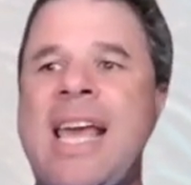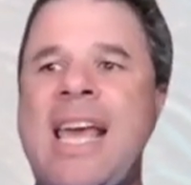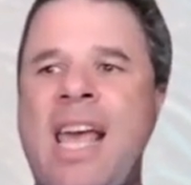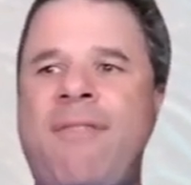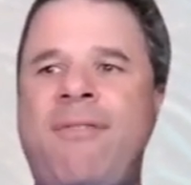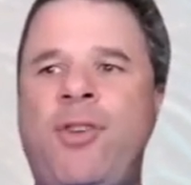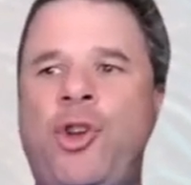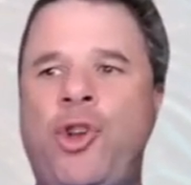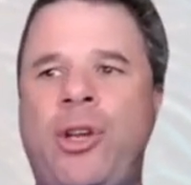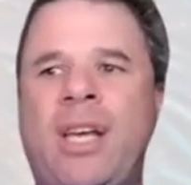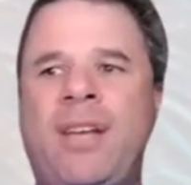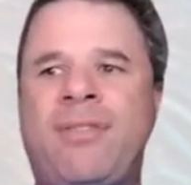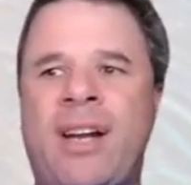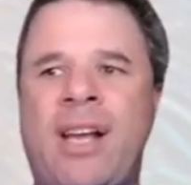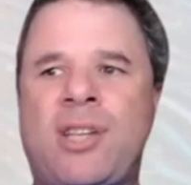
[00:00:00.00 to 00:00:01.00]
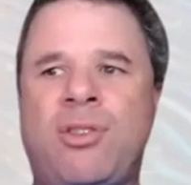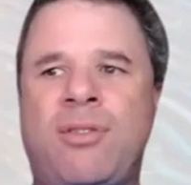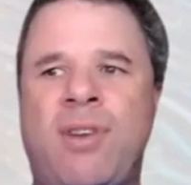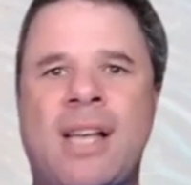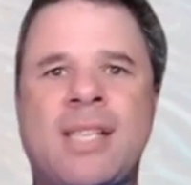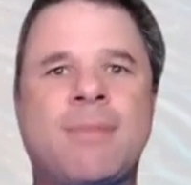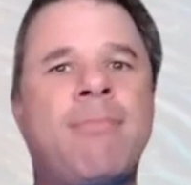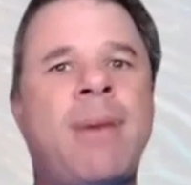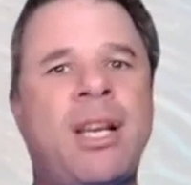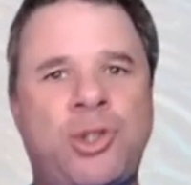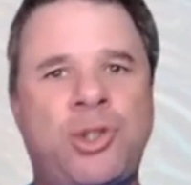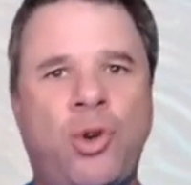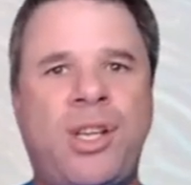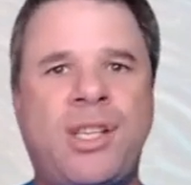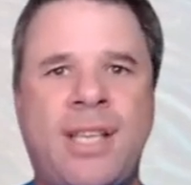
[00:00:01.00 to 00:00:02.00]
If you do need financial advice, make
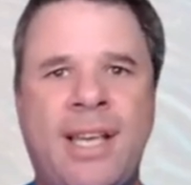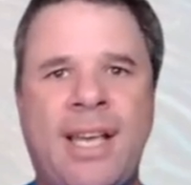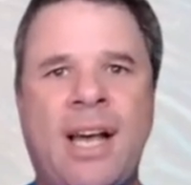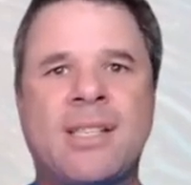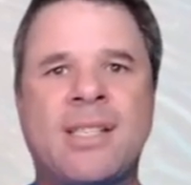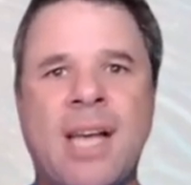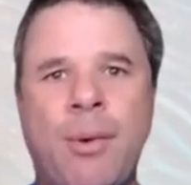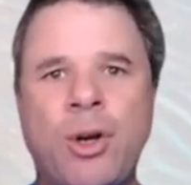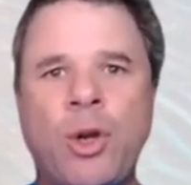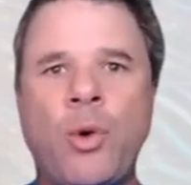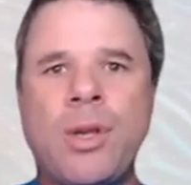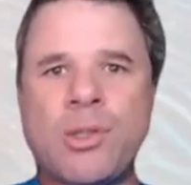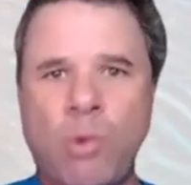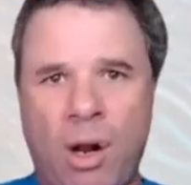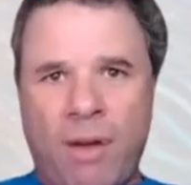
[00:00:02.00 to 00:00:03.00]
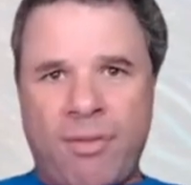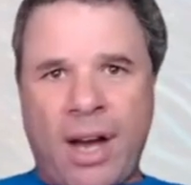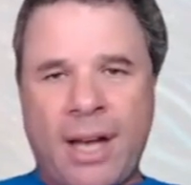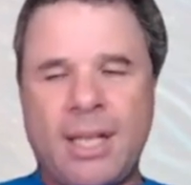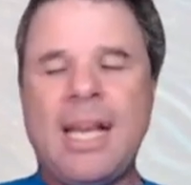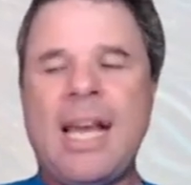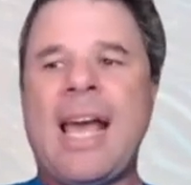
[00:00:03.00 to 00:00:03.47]
sure you seek out someone who is qualified